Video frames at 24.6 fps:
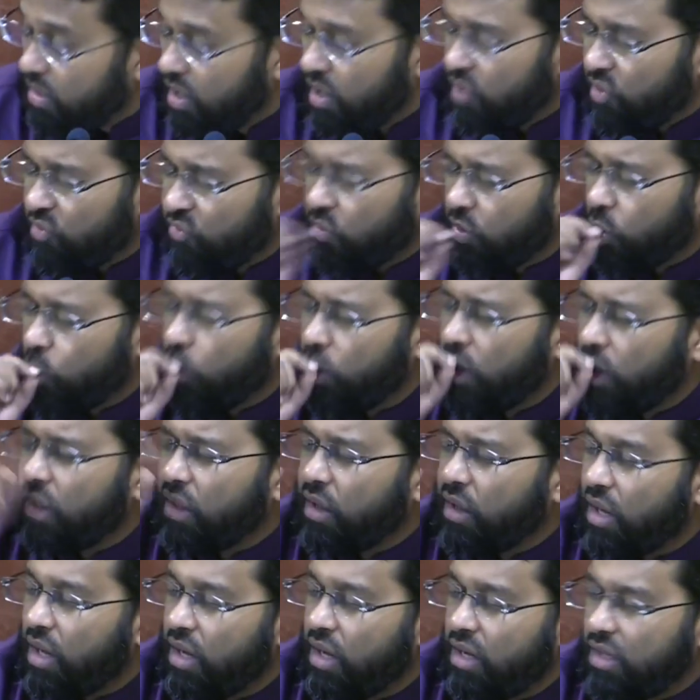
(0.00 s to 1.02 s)
for
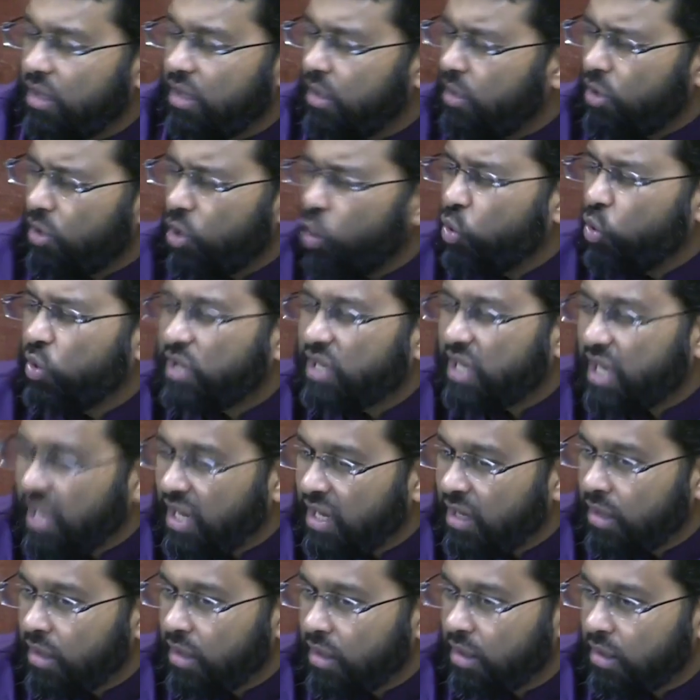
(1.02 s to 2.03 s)
wallahi, no
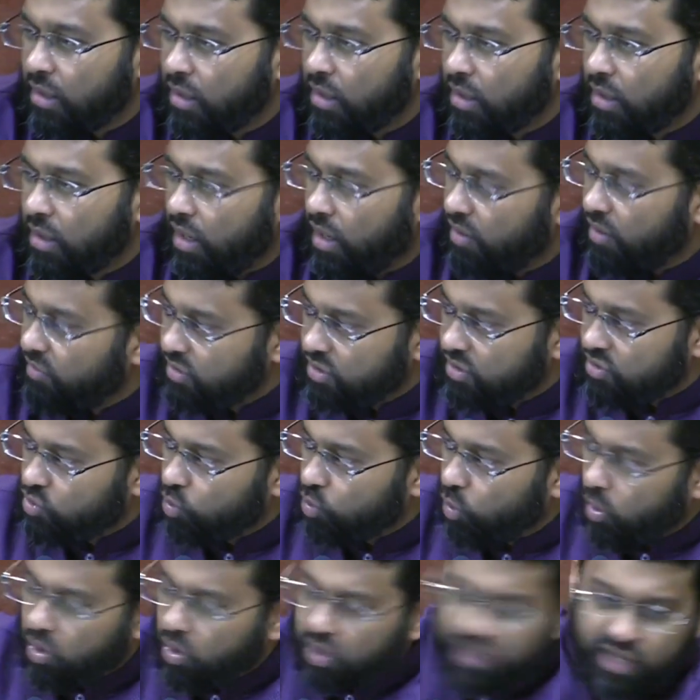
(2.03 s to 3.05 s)
king of this
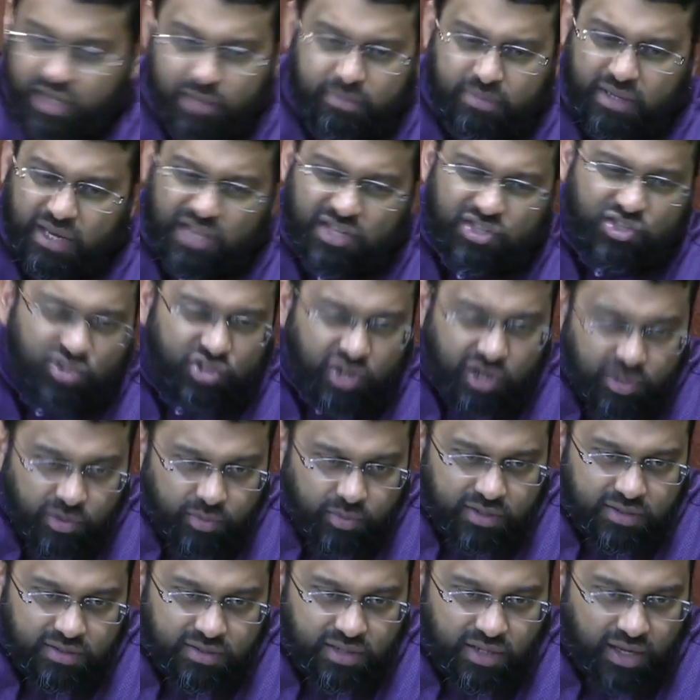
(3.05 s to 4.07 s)
world can be as
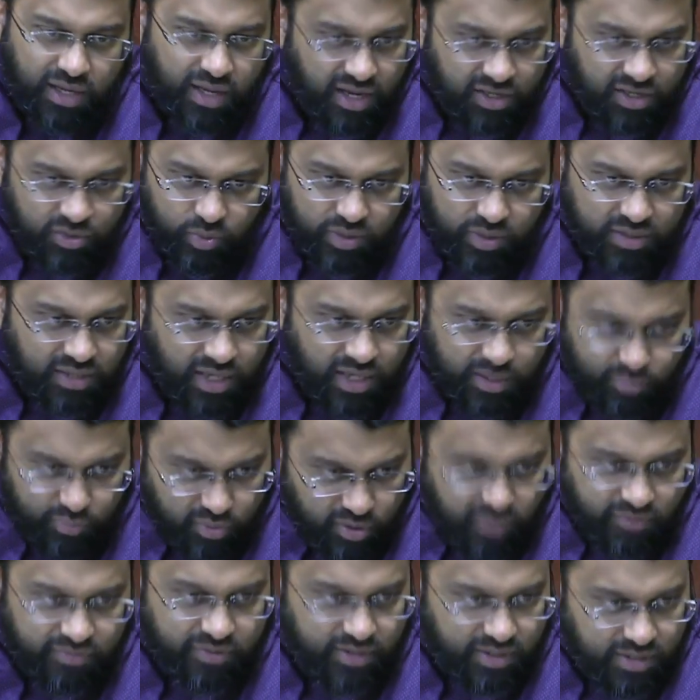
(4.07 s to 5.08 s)
generous as what a
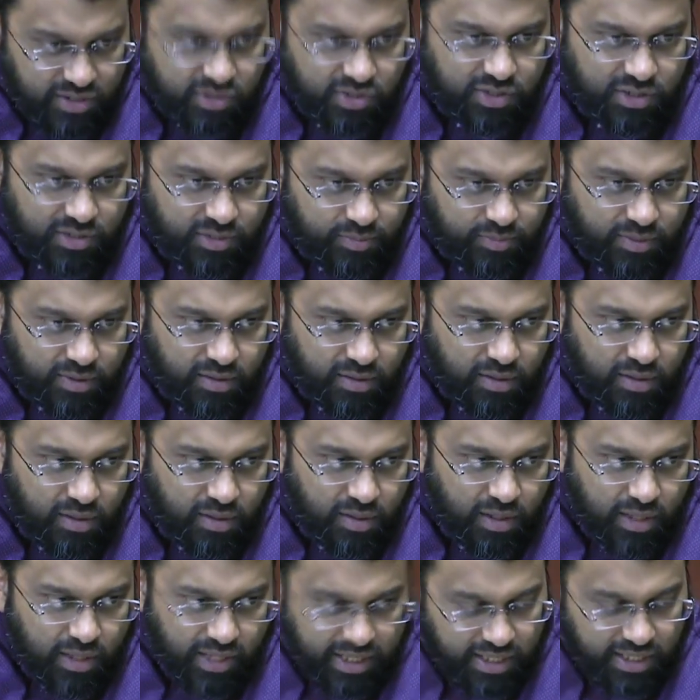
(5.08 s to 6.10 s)
prophet has just been.
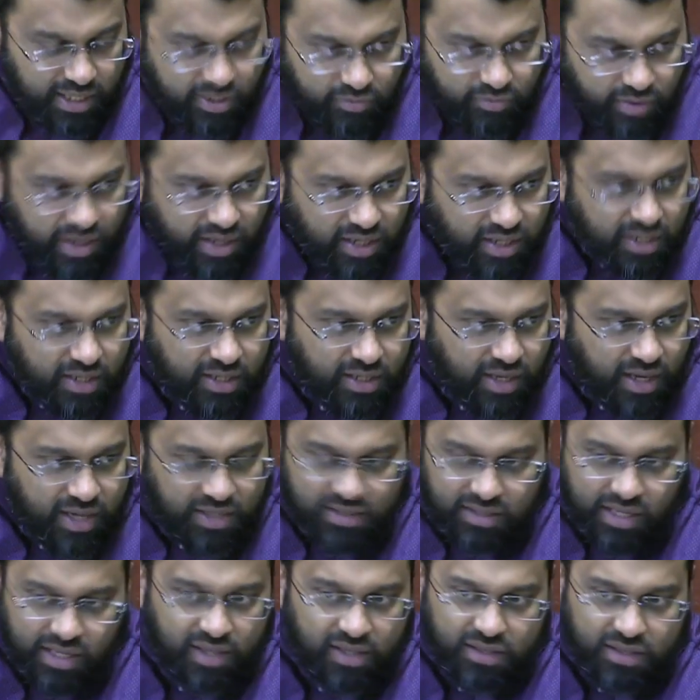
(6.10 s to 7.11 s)
Like he recognized
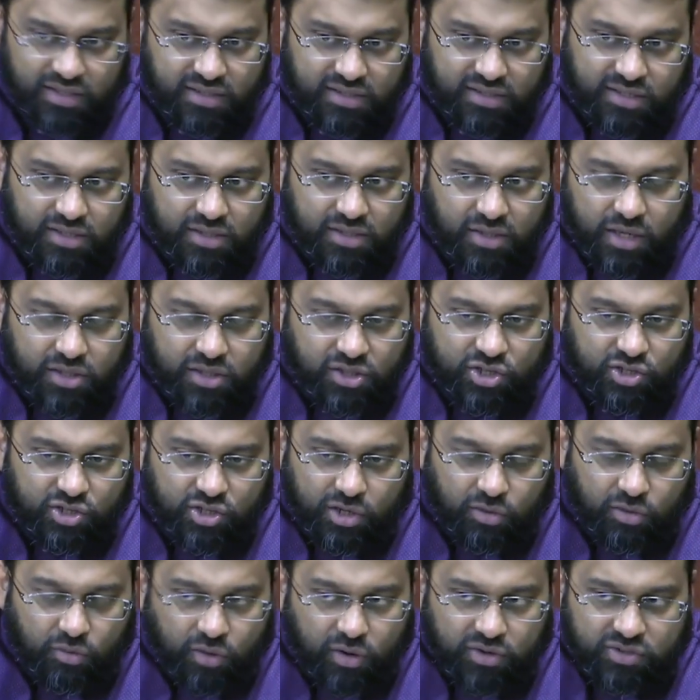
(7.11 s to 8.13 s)
this is not the
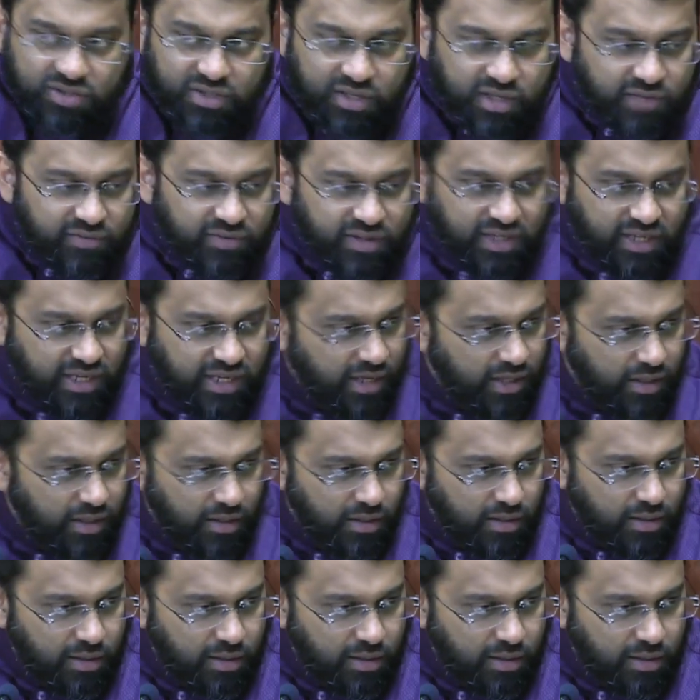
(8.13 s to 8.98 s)
generosity of a king